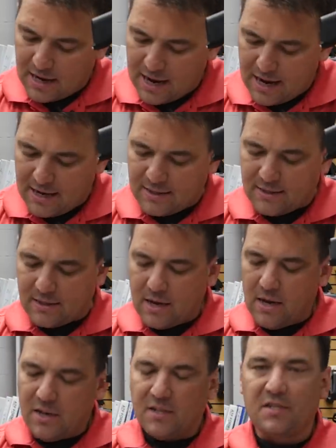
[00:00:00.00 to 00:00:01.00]
has
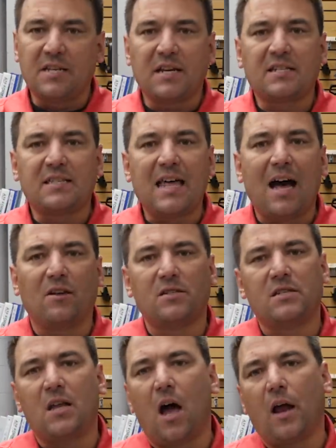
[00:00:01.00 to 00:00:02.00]

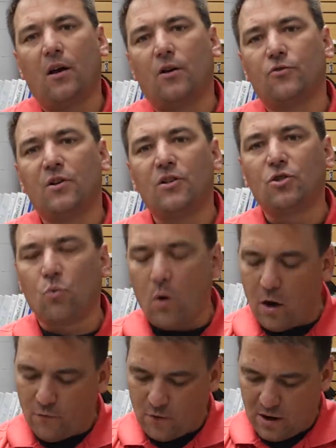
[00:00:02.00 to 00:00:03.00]

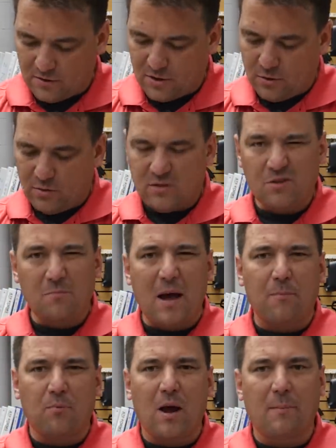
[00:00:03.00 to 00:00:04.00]
6,912 rounds to it, so
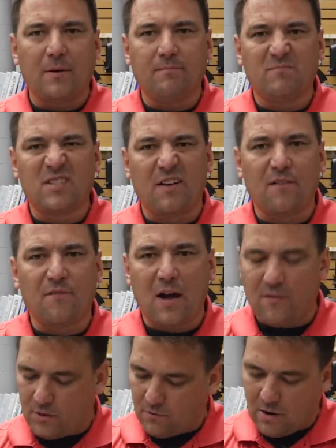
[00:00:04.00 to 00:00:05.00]
about probably
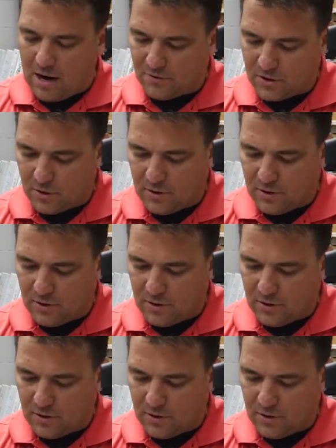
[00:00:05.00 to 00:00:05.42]
7,500 rounds to